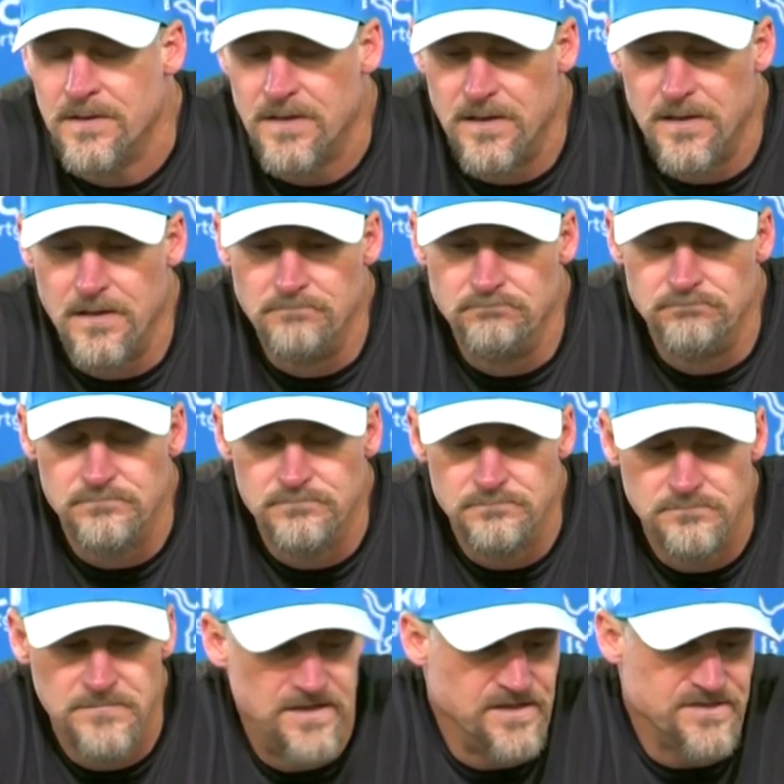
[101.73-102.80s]
And
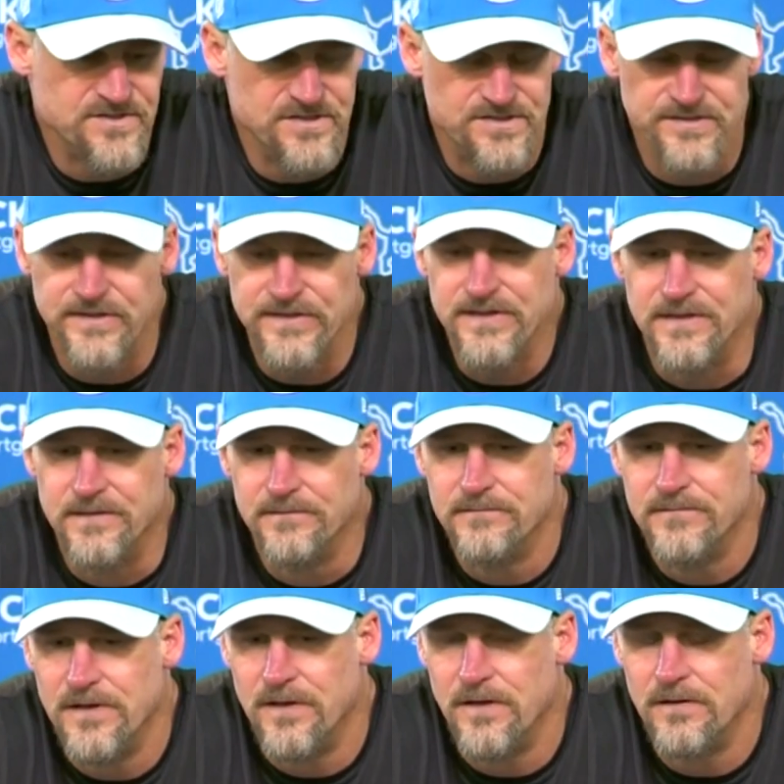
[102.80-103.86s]
that's just league,
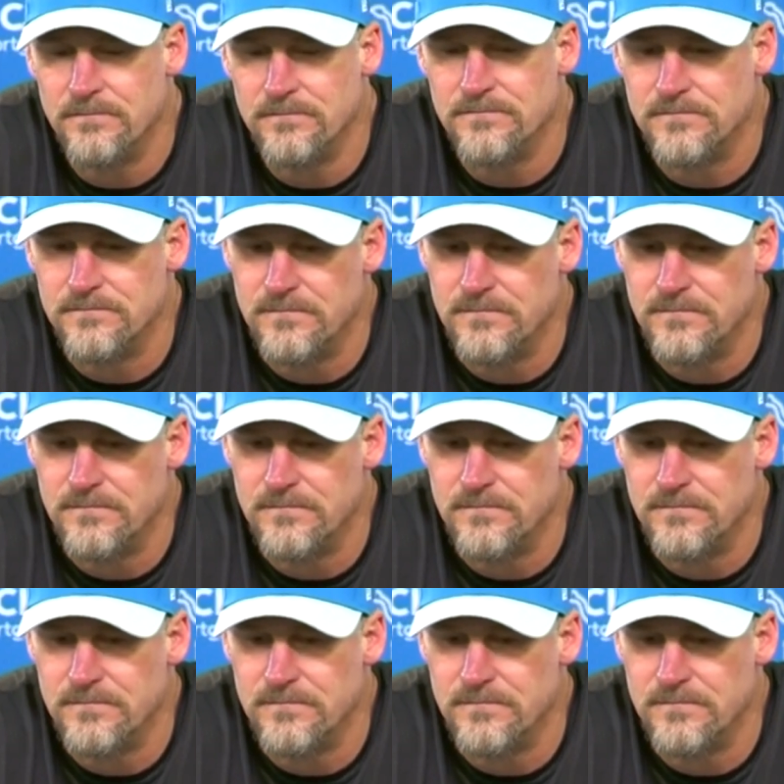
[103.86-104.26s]
you know.